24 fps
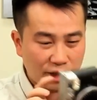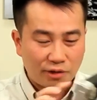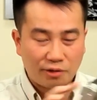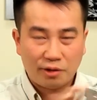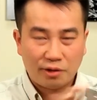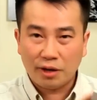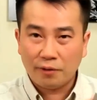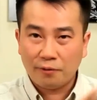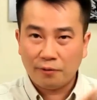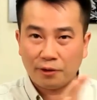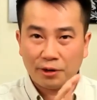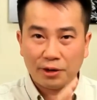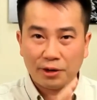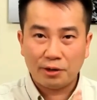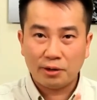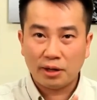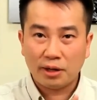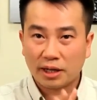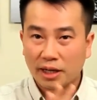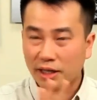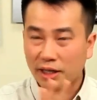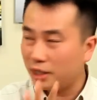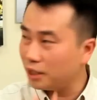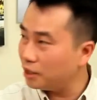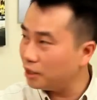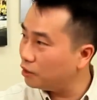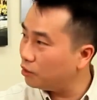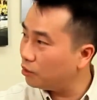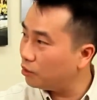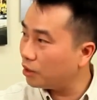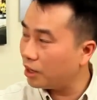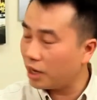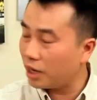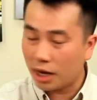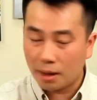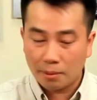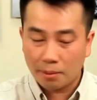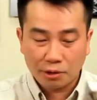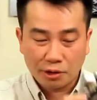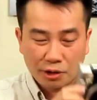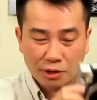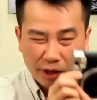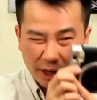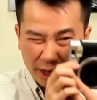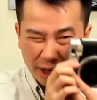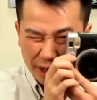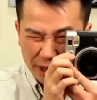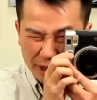screen for you like a digital camera, so you
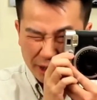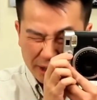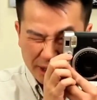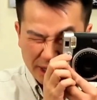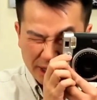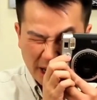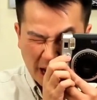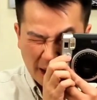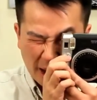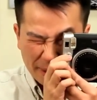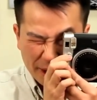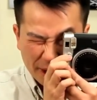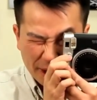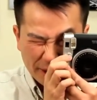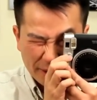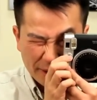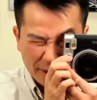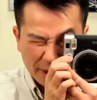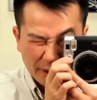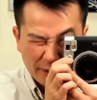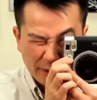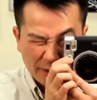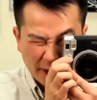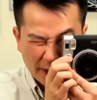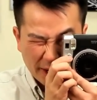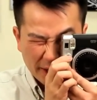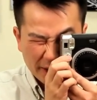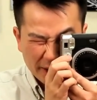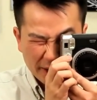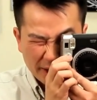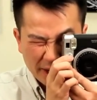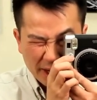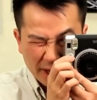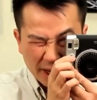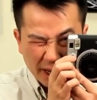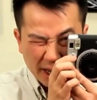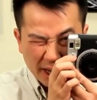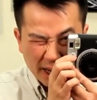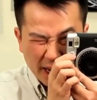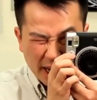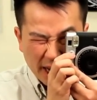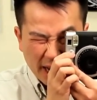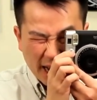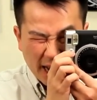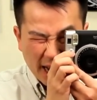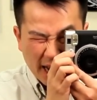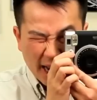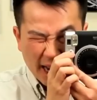got to use the optical viewfinder.
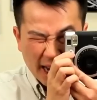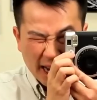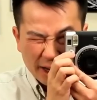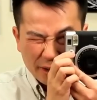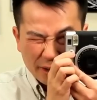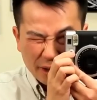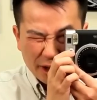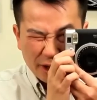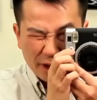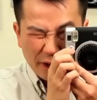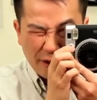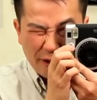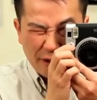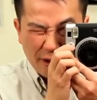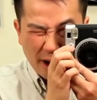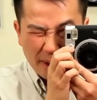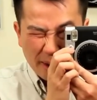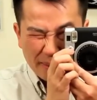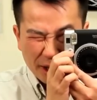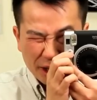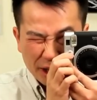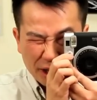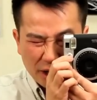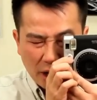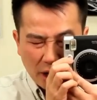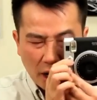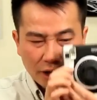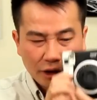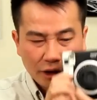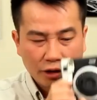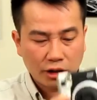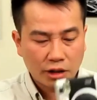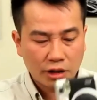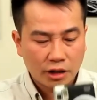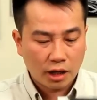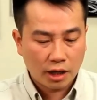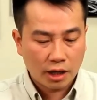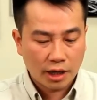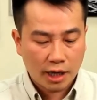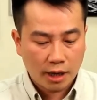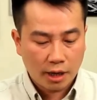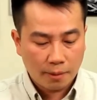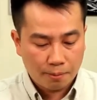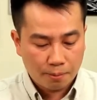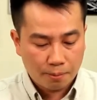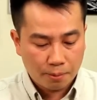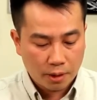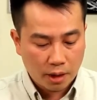And when you frame the shot, you just got
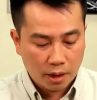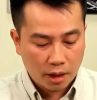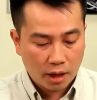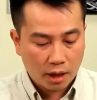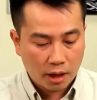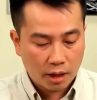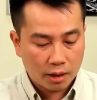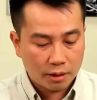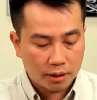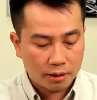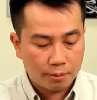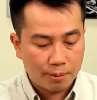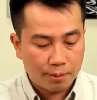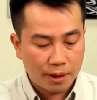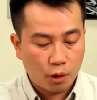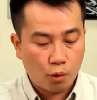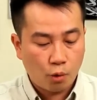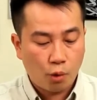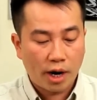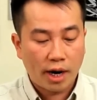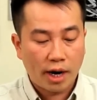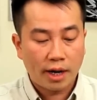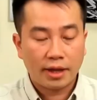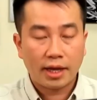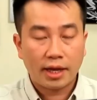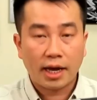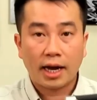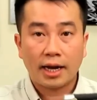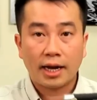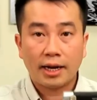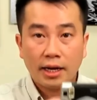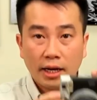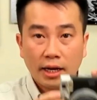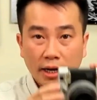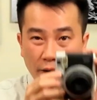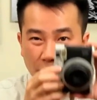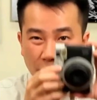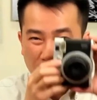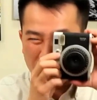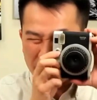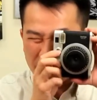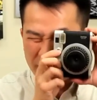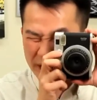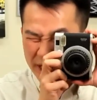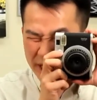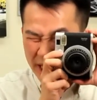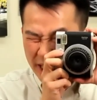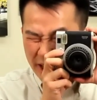to be aware that when
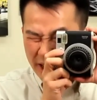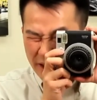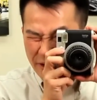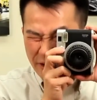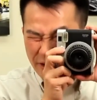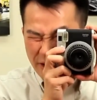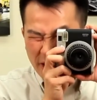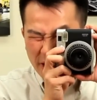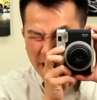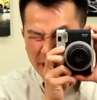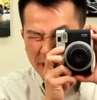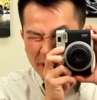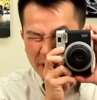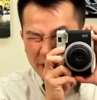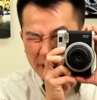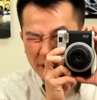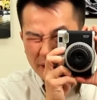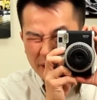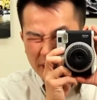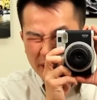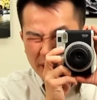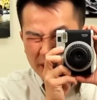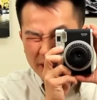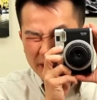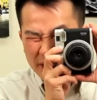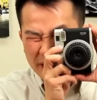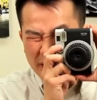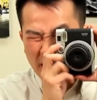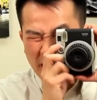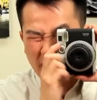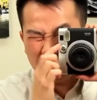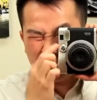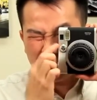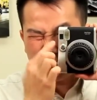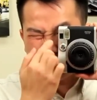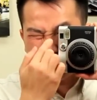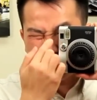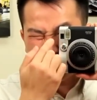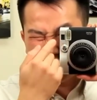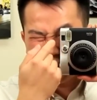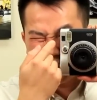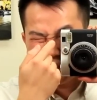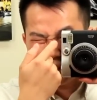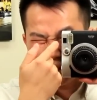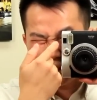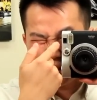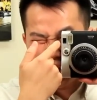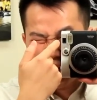you take a photo, it's not
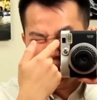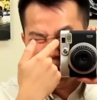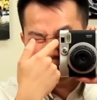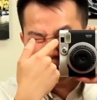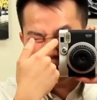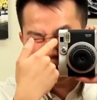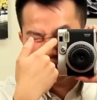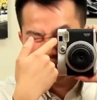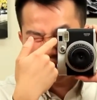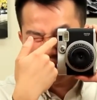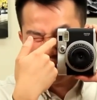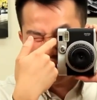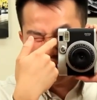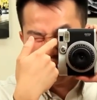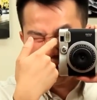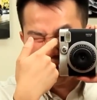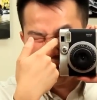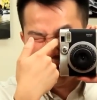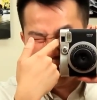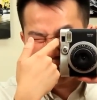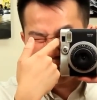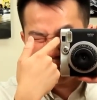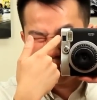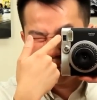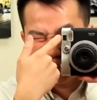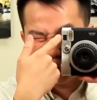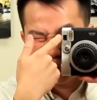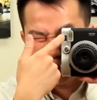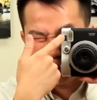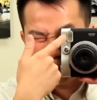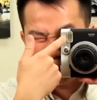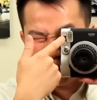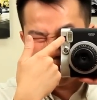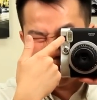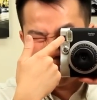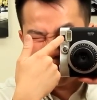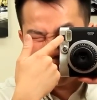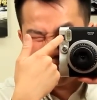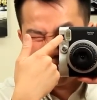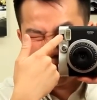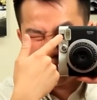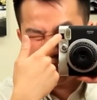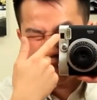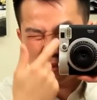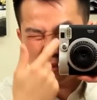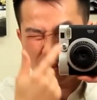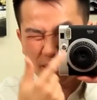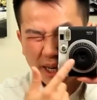being captured through this
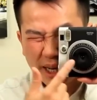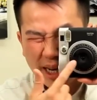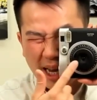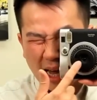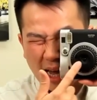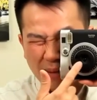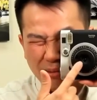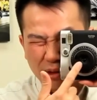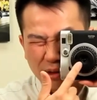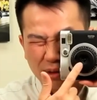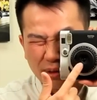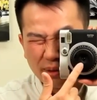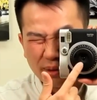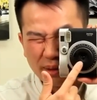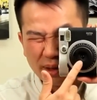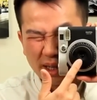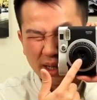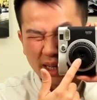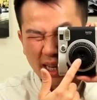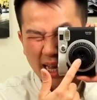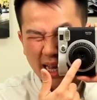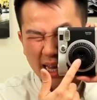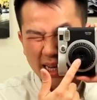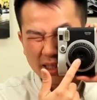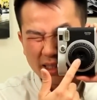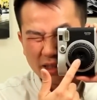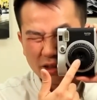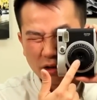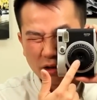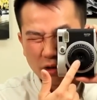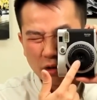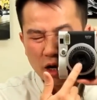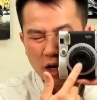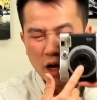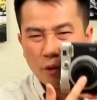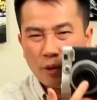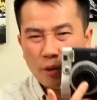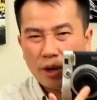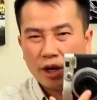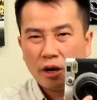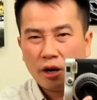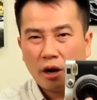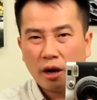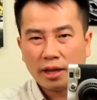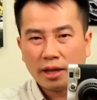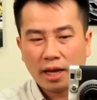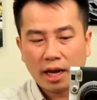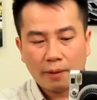viewfinder, it's being captured through the lens. So we
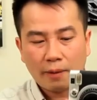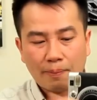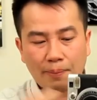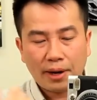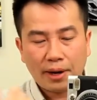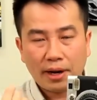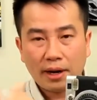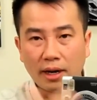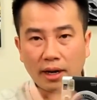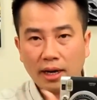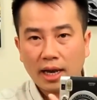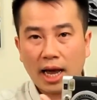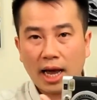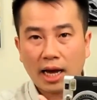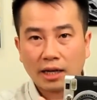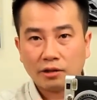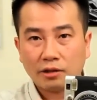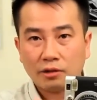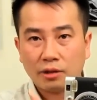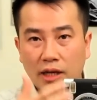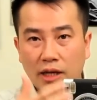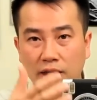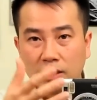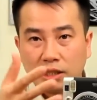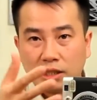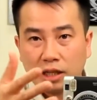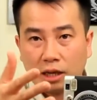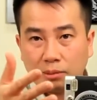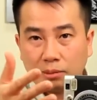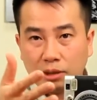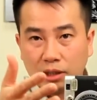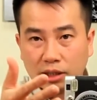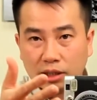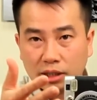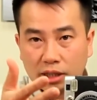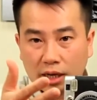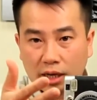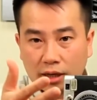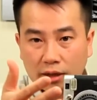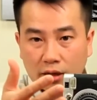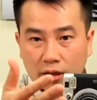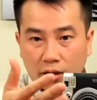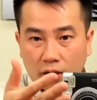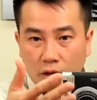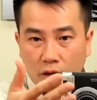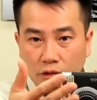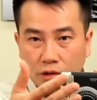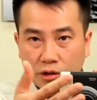call that a parallax. So as subjects get
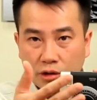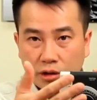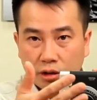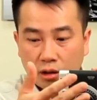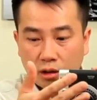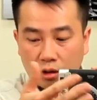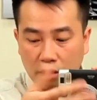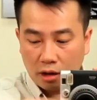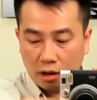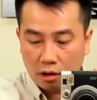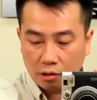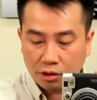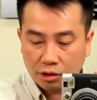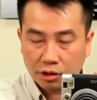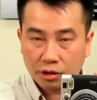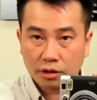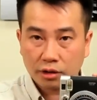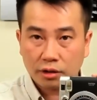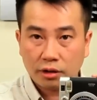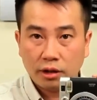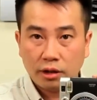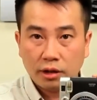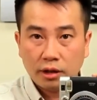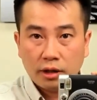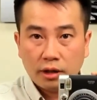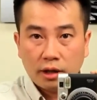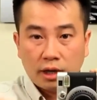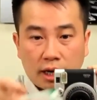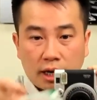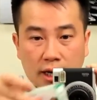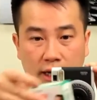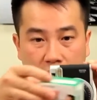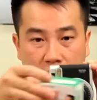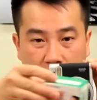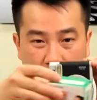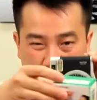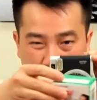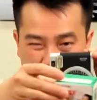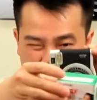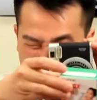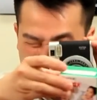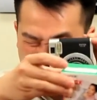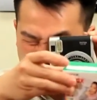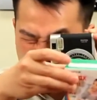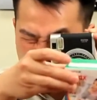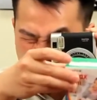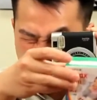closer and closer, what's going to